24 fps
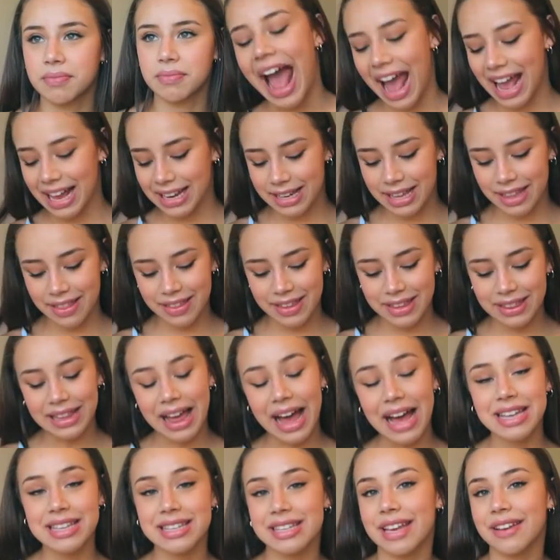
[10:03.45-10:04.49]
And the
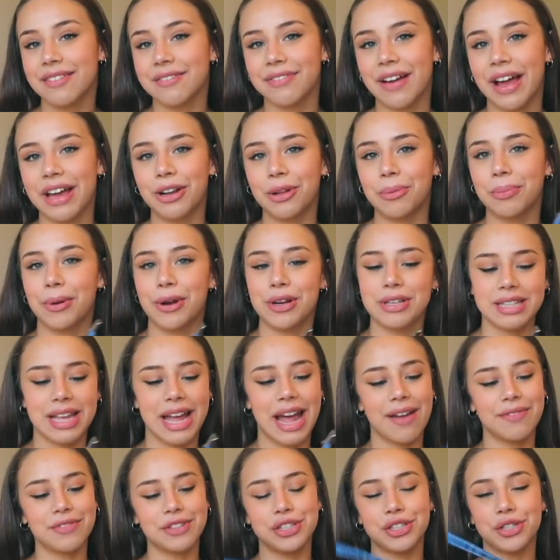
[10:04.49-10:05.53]
last and final purse I
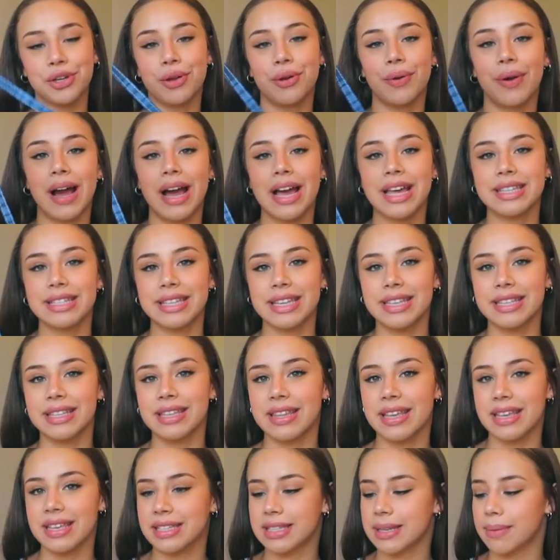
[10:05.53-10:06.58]
have to show you guys is
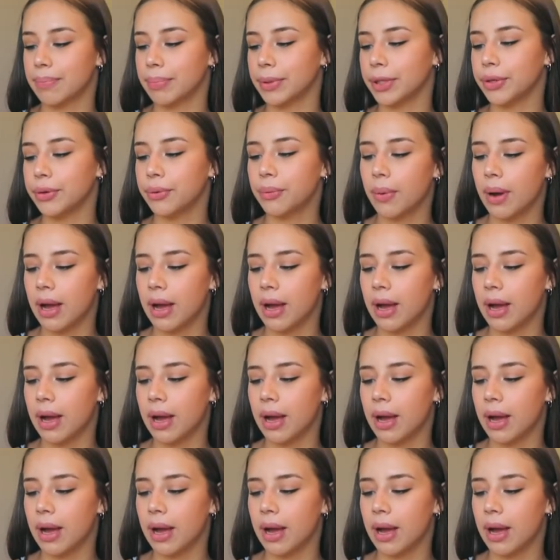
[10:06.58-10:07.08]
this blue